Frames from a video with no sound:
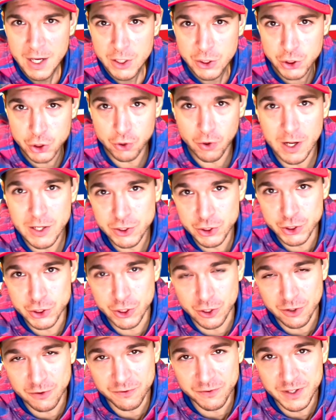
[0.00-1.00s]
Trent
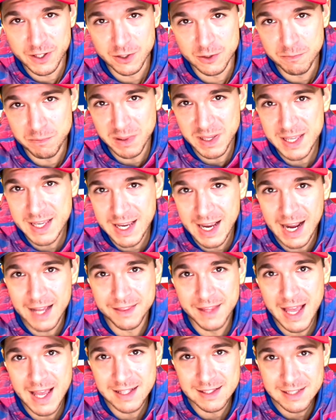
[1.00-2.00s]
Sherfield being
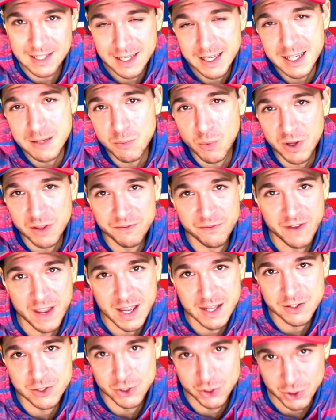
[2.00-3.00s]
on that team with
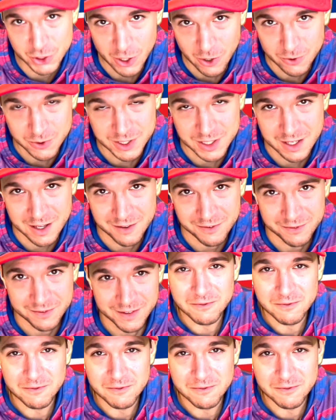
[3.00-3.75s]
Vance Joseph,